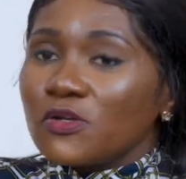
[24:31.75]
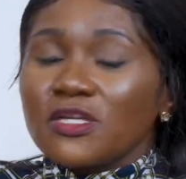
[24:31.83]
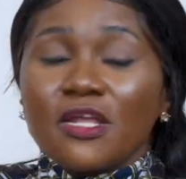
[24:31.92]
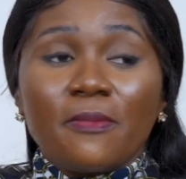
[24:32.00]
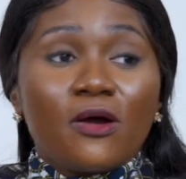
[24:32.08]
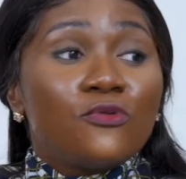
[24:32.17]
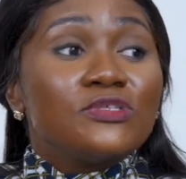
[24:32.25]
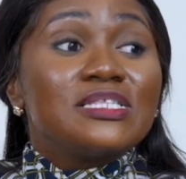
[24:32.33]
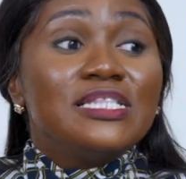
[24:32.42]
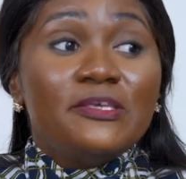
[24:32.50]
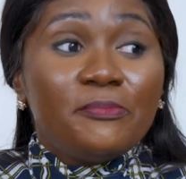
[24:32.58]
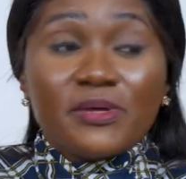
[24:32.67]
talking about
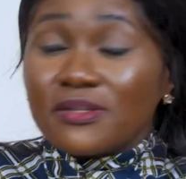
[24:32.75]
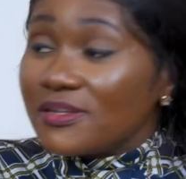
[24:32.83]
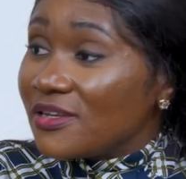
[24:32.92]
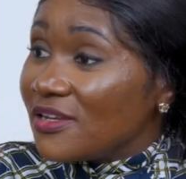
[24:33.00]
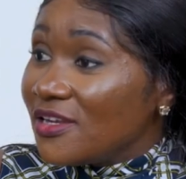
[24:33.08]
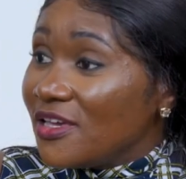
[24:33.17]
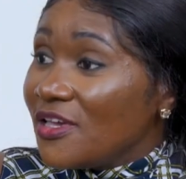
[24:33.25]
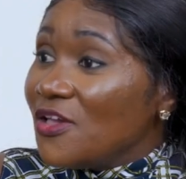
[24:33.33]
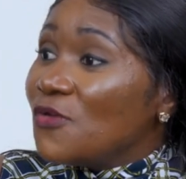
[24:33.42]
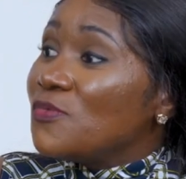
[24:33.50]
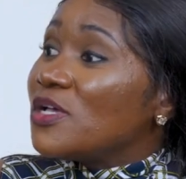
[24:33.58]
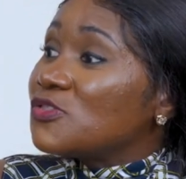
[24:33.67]
sleeping,
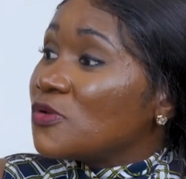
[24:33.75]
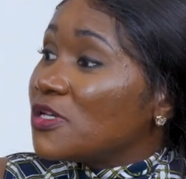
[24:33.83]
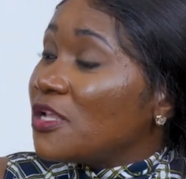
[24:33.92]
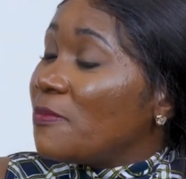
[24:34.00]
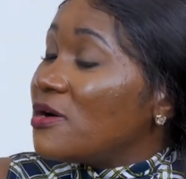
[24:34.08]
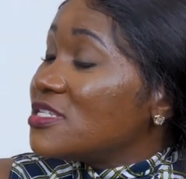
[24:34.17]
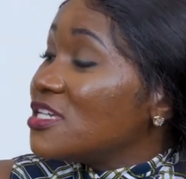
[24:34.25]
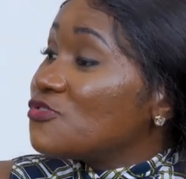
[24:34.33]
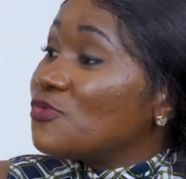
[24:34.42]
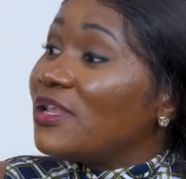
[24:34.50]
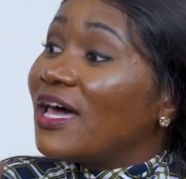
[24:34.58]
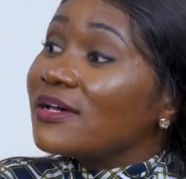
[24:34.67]
you're talking about
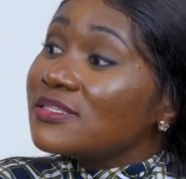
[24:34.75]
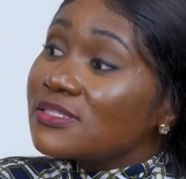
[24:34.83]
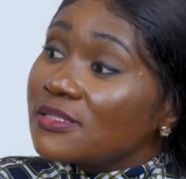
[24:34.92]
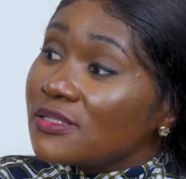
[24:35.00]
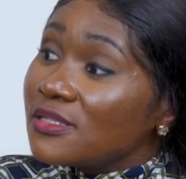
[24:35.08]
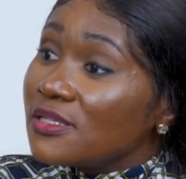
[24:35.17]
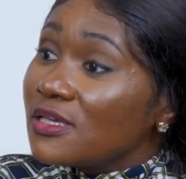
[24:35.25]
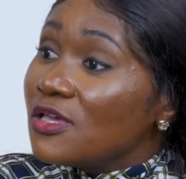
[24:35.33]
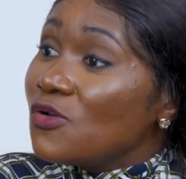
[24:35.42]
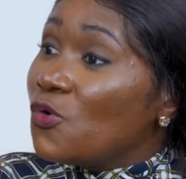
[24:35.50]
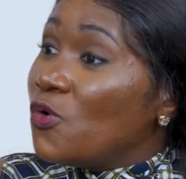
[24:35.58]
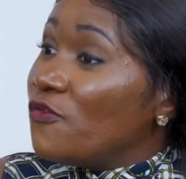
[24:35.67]
just relaxing,
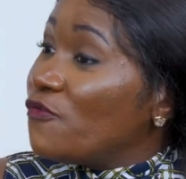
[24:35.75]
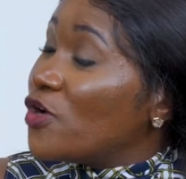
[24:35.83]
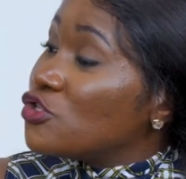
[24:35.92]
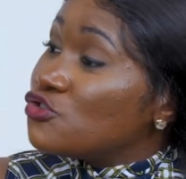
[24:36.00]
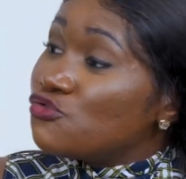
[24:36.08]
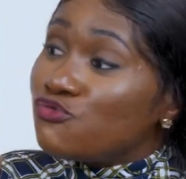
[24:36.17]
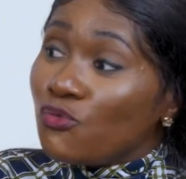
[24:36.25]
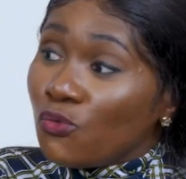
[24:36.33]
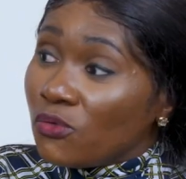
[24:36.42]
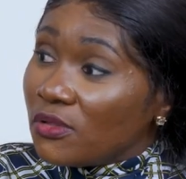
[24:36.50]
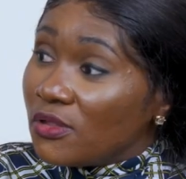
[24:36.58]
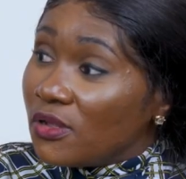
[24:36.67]
going for a
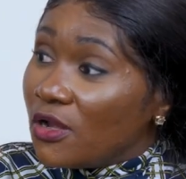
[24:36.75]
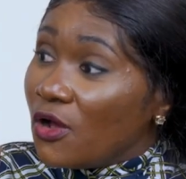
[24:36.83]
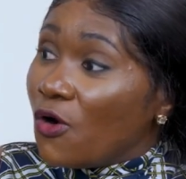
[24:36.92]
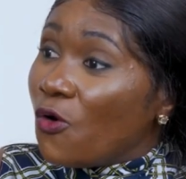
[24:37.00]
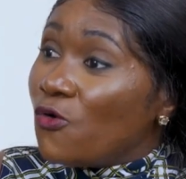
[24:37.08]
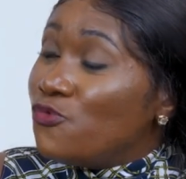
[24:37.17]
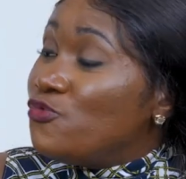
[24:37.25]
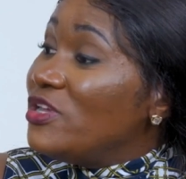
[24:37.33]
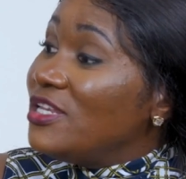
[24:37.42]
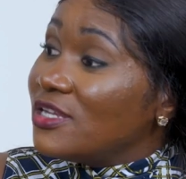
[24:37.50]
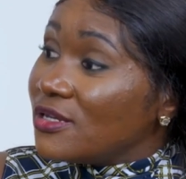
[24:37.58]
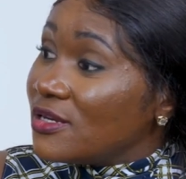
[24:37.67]
stroll, or
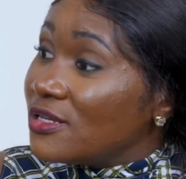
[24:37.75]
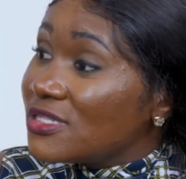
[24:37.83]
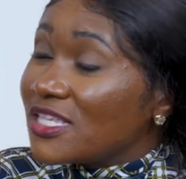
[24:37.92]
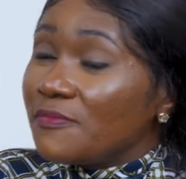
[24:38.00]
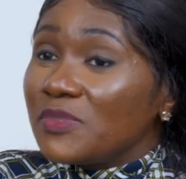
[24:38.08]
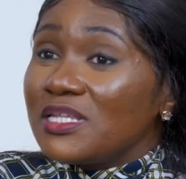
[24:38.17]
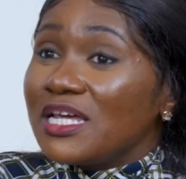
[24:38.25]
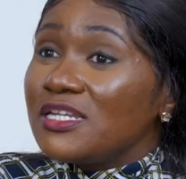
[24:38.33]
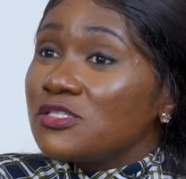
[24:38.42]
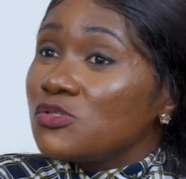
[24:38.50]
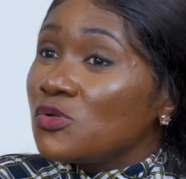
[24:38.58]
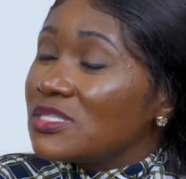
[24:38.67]
reading, something that
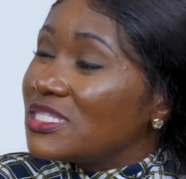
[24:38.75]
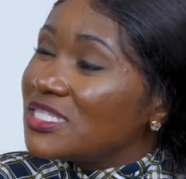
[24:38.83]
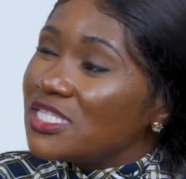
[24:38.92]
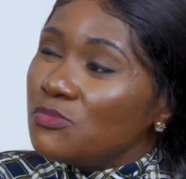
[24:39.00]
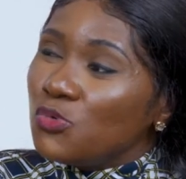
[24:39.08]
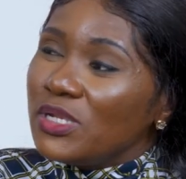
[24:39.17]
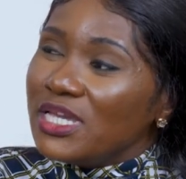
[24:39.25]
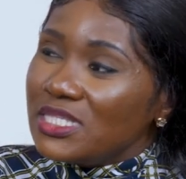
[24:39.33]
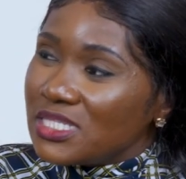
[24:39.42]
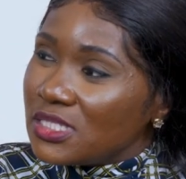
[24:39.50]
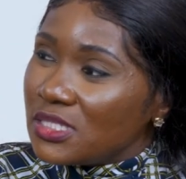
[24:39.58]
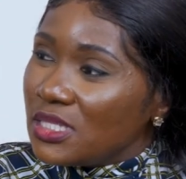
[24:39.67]
is not
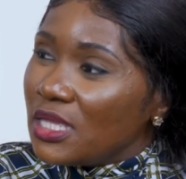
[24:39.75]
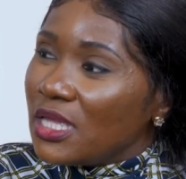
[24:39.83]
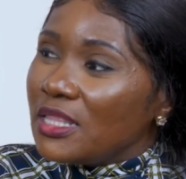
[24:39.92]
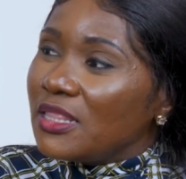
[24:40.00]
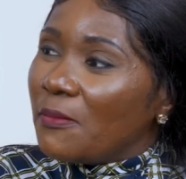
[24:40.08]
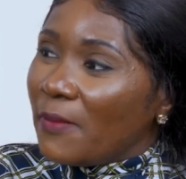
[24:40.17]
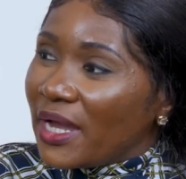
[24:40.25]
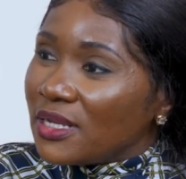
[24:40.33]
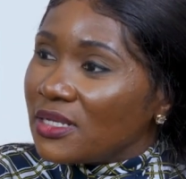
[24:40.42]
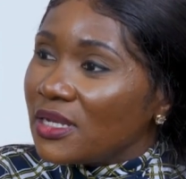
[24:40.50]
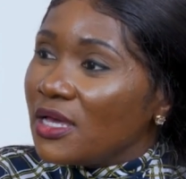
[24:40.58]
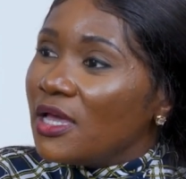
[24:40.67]
stimulating in the
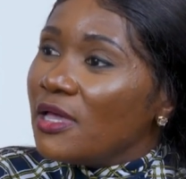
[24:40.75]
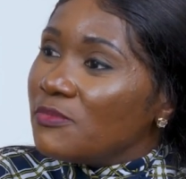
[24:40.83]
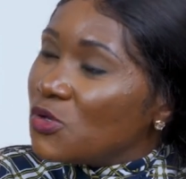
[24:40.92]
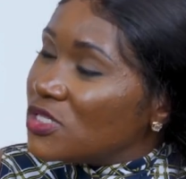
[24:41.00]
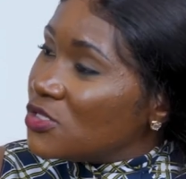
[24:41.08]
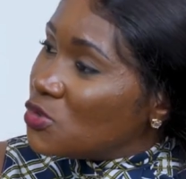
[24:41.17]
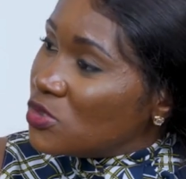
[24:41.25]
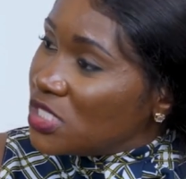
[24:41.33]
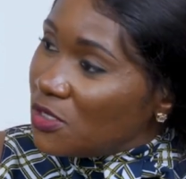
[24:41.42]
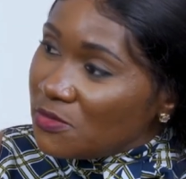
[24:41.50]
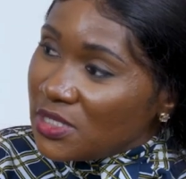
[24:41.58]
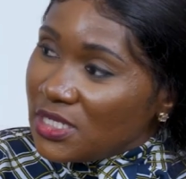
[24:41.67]
mind. Because the
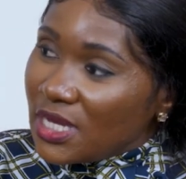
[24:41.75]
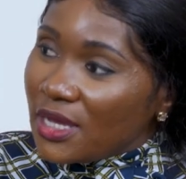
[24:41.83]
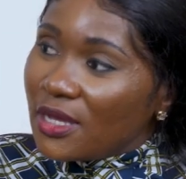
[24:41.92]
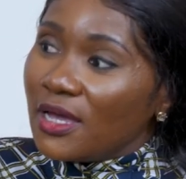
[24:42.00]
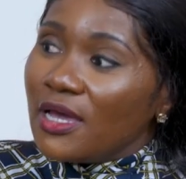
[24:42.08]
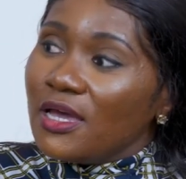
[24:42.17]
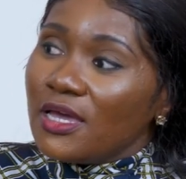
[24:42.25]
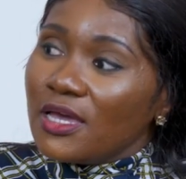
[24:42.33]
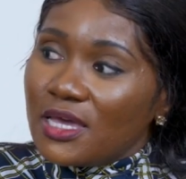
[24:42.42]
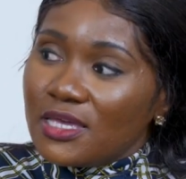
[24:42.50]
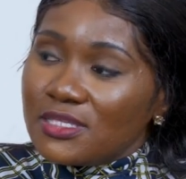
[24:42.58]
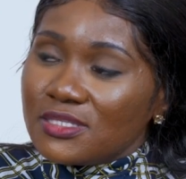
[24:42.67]
social media
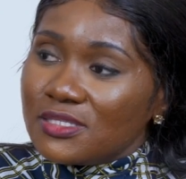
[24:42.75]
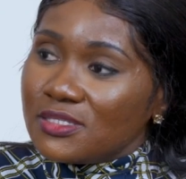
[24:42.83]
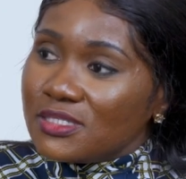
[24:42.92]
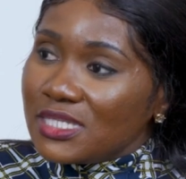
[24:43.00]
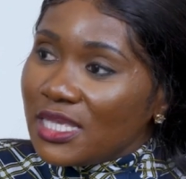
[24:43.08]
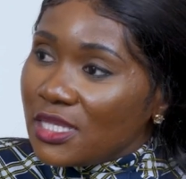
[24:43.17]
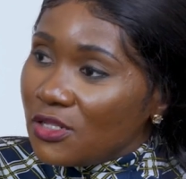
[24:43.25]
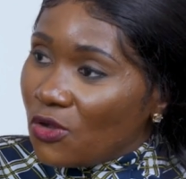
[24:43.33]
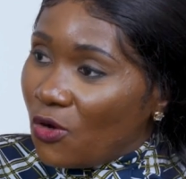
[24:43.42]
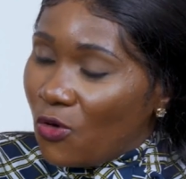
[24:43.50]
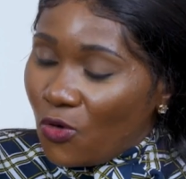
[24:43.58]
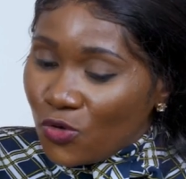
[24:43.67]
is
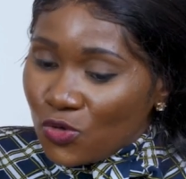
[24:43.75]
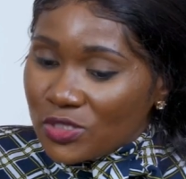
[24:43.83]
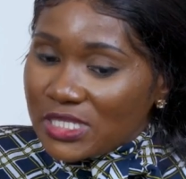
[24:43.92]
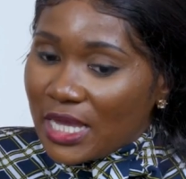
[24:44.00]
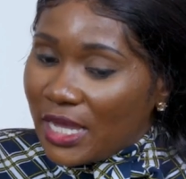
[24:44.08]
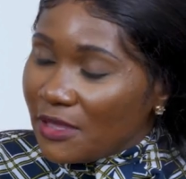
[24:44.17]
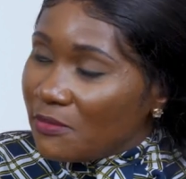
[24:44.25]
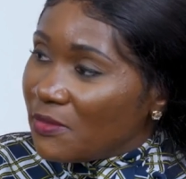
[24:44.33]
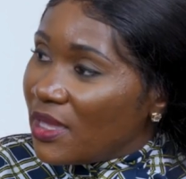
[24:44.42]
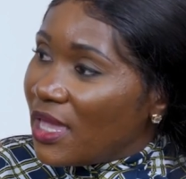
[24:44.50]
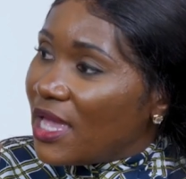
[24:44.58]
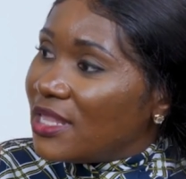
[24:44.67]
taking all your time,
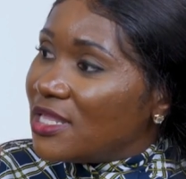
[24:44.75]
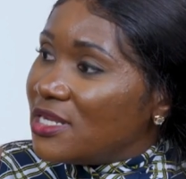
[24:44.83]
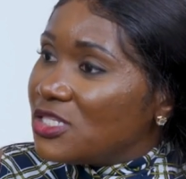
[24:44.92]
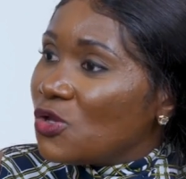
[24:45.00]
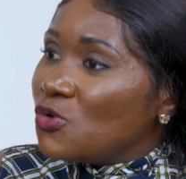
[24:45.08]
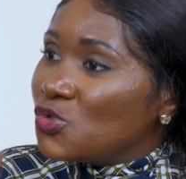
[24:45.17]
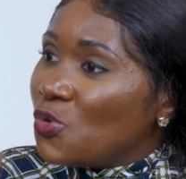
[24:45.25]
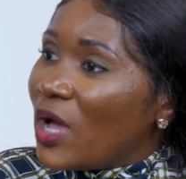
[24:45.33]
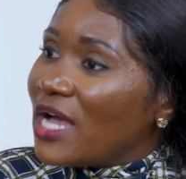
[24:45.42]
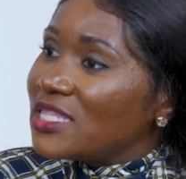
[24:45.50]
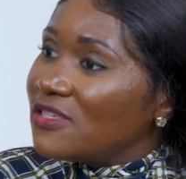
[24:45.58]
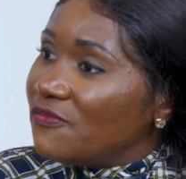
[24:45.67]
and then it's also
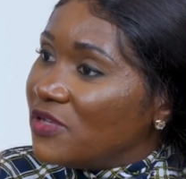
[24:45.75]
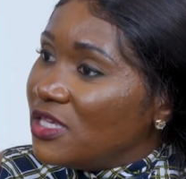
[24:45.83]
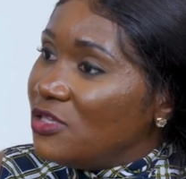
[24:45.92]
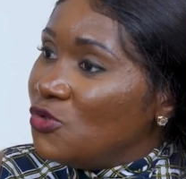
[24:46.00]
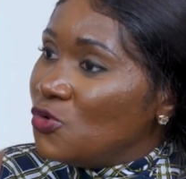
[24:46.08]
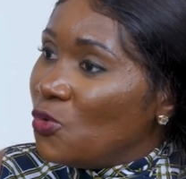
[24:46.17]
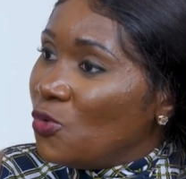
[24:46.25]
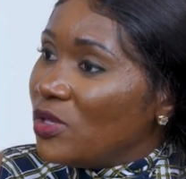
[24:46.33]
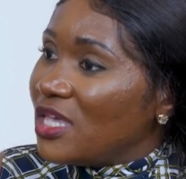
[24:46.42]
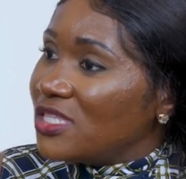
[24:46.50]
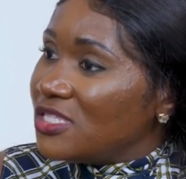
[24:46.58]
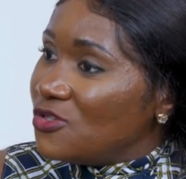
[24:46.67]
actively, you know,
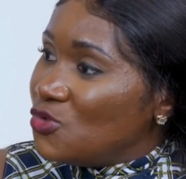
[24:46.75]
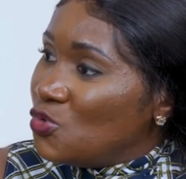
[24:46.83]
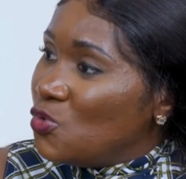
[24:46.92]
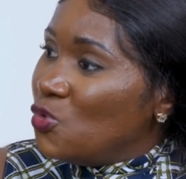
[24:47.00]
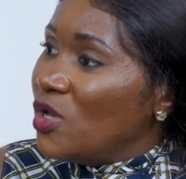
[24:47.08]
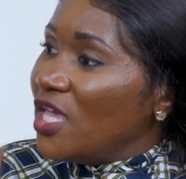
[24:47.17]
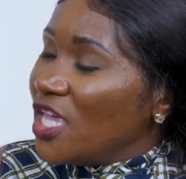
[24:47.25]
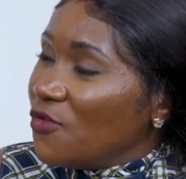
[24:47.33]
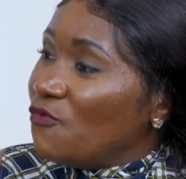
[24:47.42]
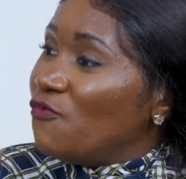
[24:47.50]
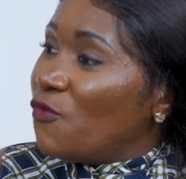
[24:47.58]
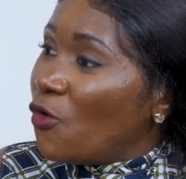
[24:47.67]
getting you
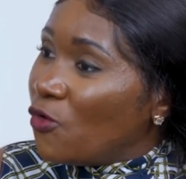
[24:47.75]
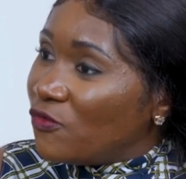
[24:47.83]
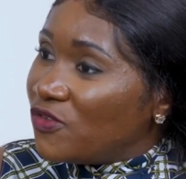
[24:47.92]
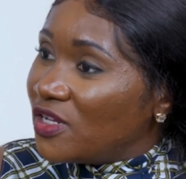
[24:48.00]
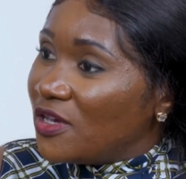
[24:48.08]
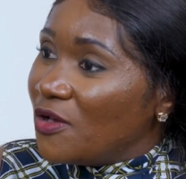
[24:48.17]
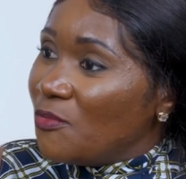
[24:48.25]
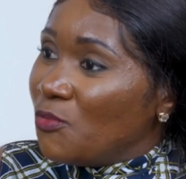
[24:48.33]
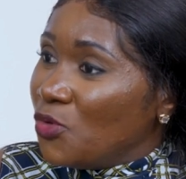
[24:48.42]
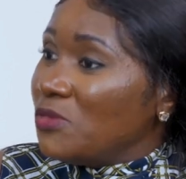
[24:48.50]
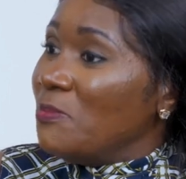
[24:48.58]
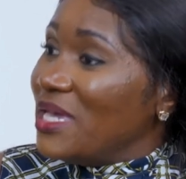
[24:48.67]
involved
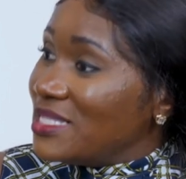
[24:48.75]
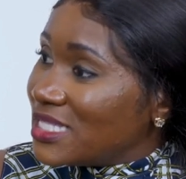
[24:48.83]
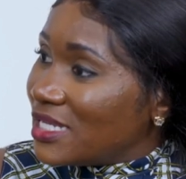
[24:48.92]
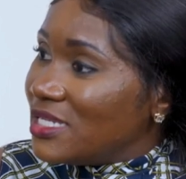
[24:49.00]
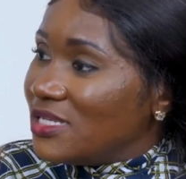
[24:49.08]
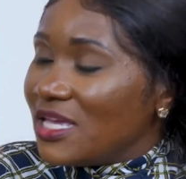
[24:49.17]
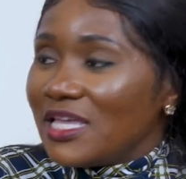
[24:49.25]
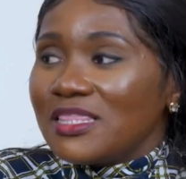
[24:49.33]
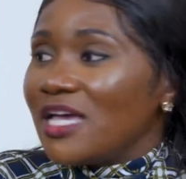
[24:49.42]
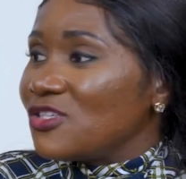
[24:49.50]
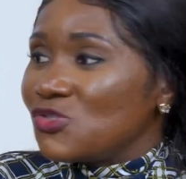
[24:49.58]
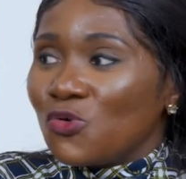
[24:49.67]
both mentally,
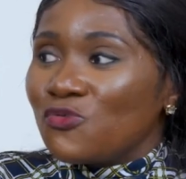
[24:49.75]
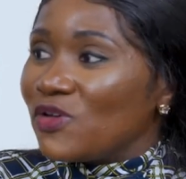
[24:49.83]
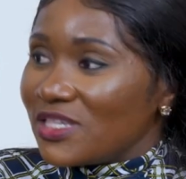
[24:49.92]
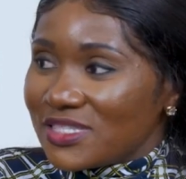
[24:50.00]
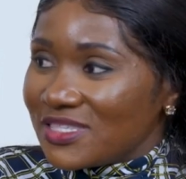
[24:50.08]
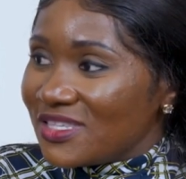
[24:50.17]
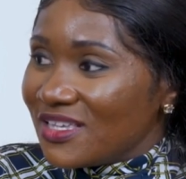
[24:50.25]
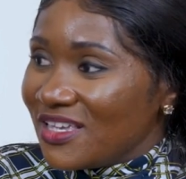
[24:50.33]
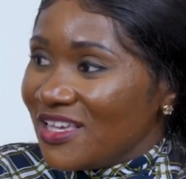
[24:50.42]
and that's not rest.